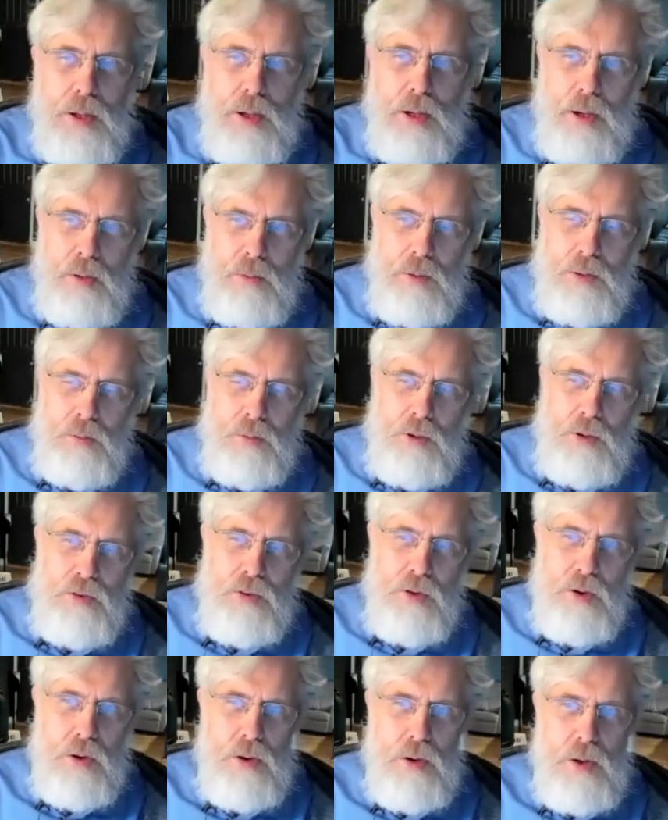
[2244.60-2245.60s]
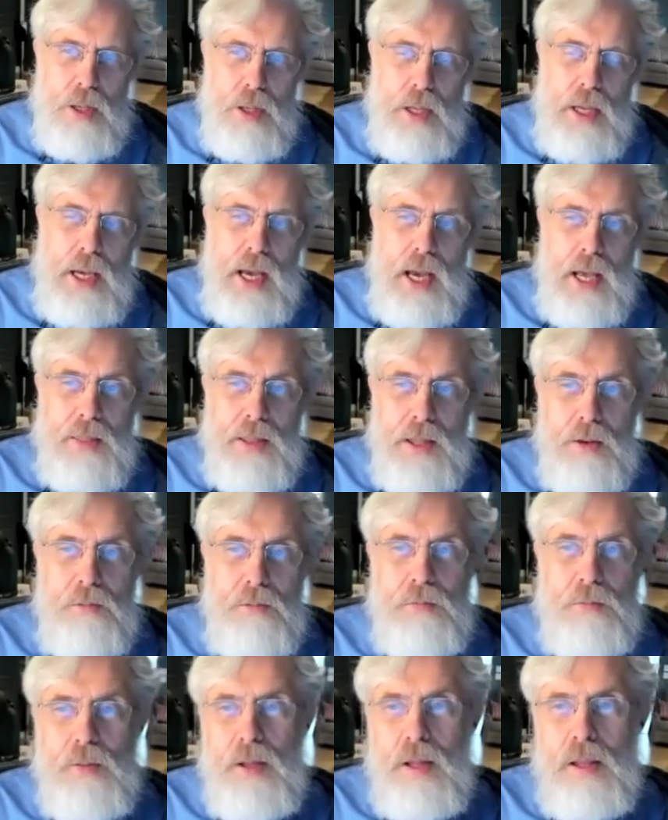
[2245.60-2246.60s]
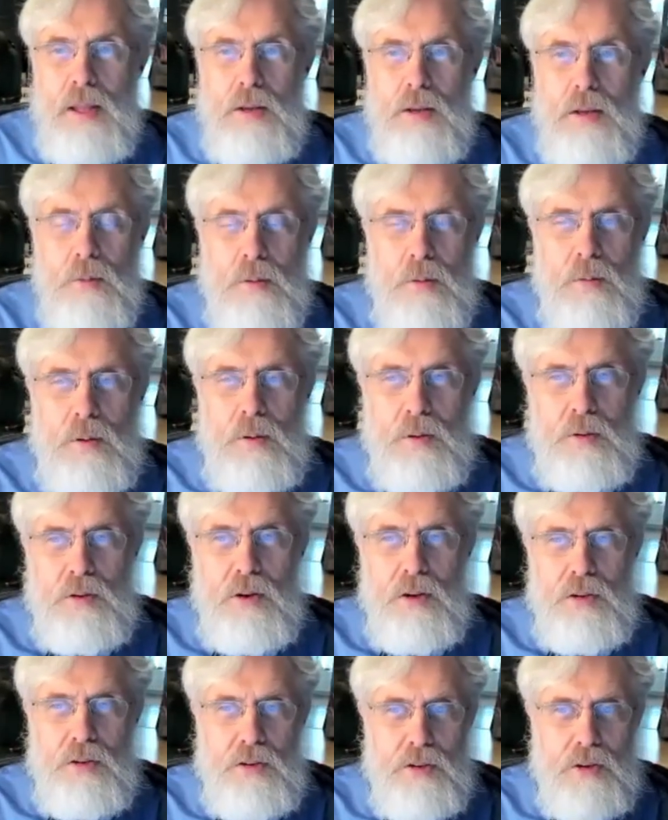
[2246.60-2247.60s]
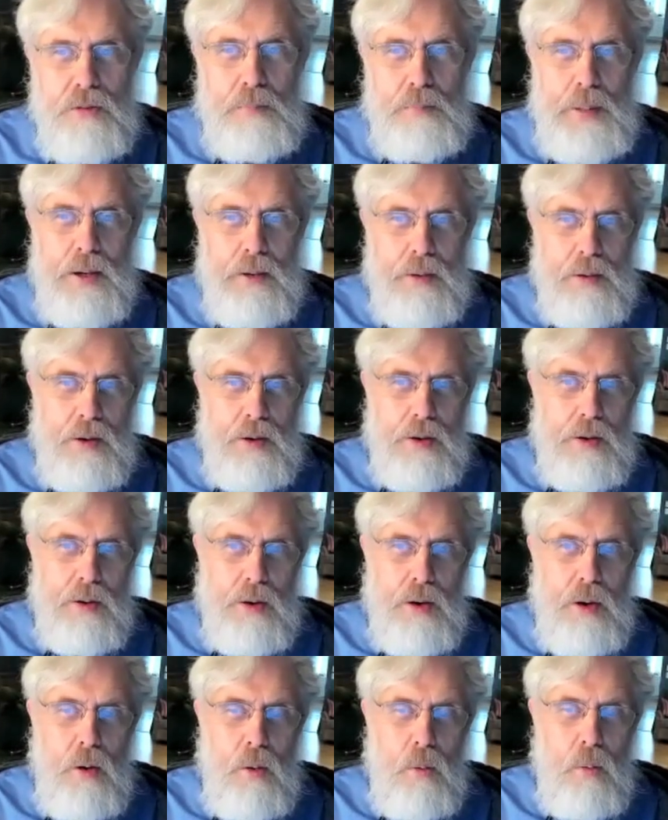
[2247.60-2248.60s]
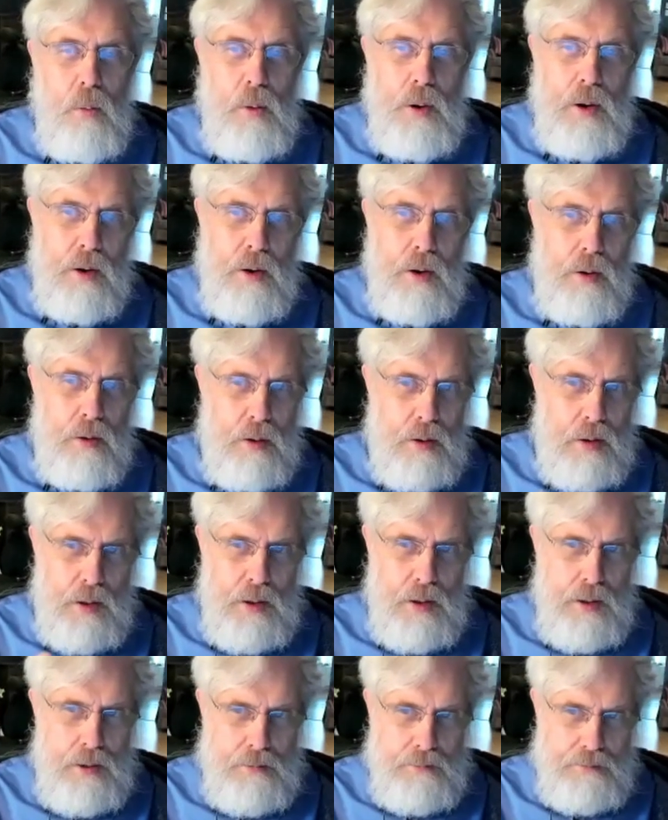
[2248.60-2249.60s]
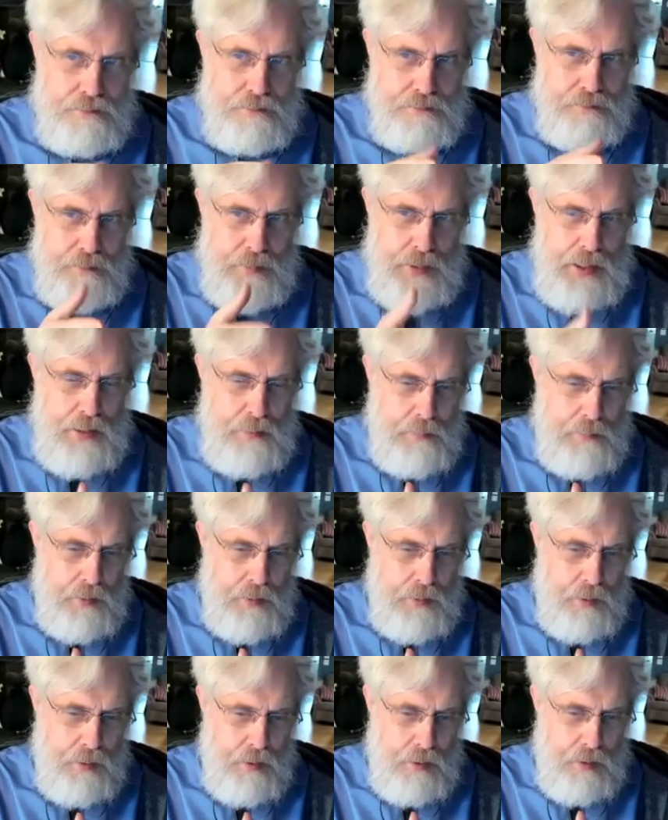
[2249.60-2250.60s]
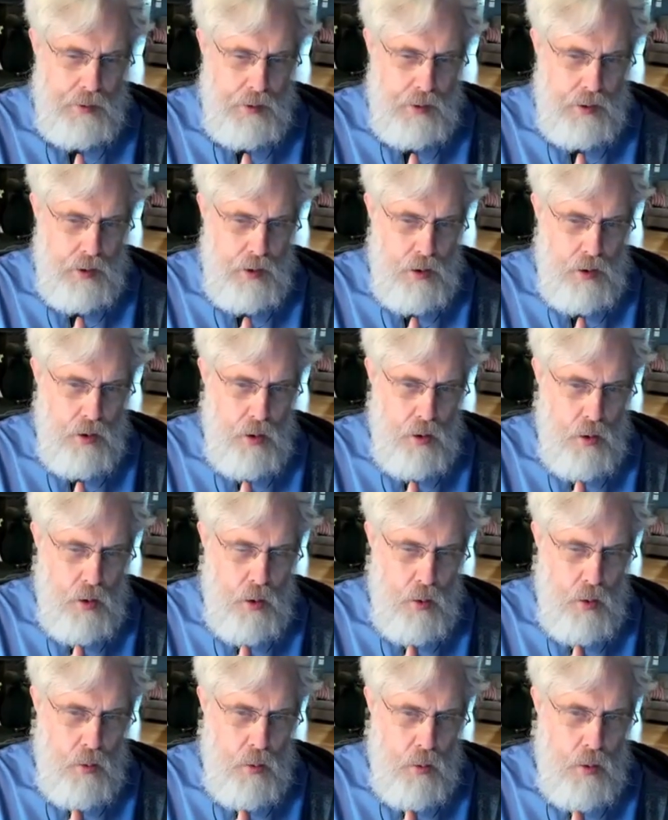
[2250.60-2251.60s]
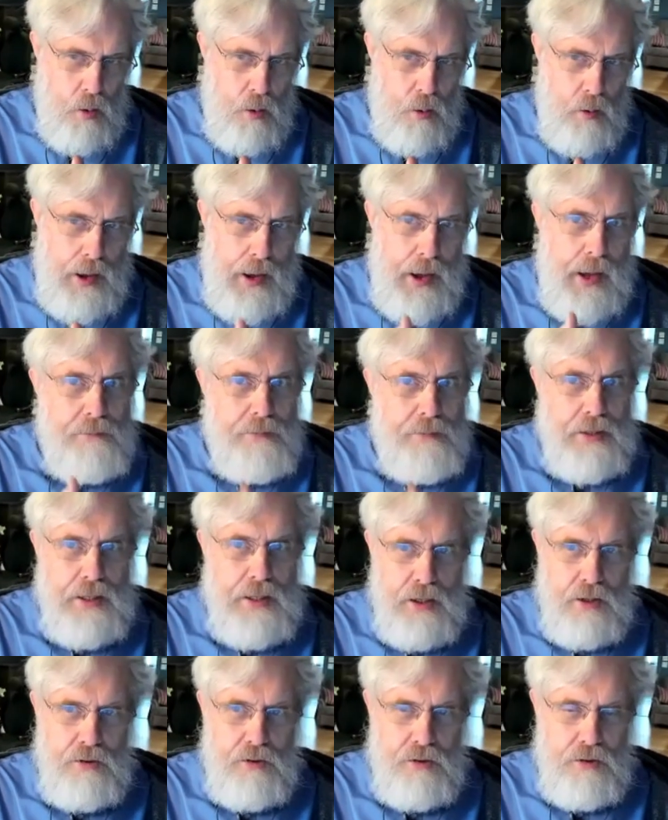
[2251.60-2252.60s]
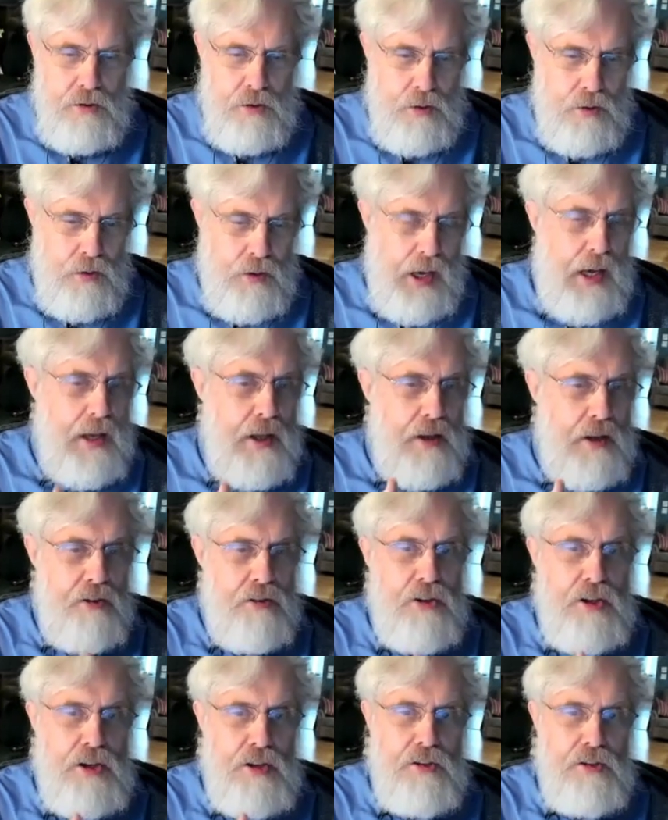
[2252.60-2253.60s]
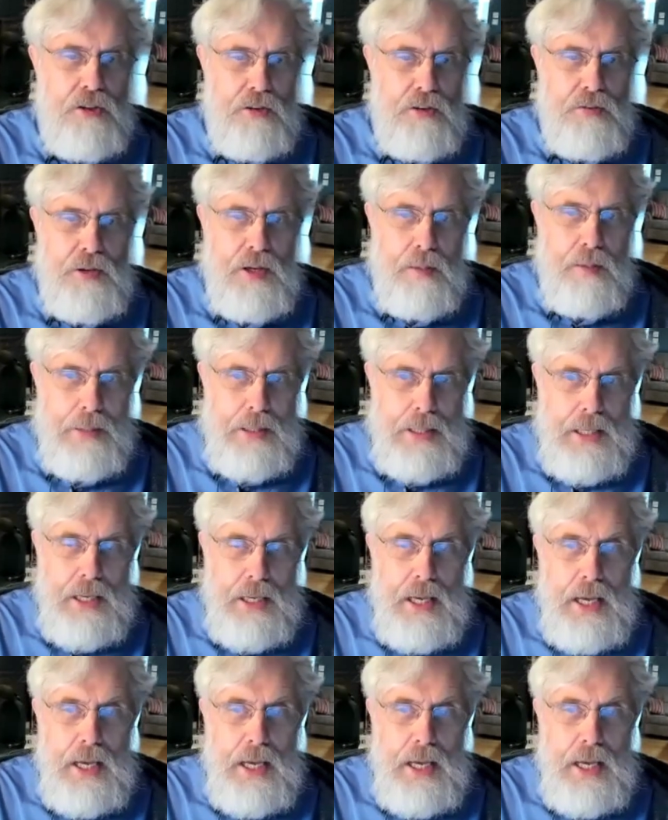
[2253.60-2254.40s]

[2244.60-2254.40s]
uh, what the risks are. And then, and then there was also this barrier where uh, people who were advocates, you know, had a disease in their family,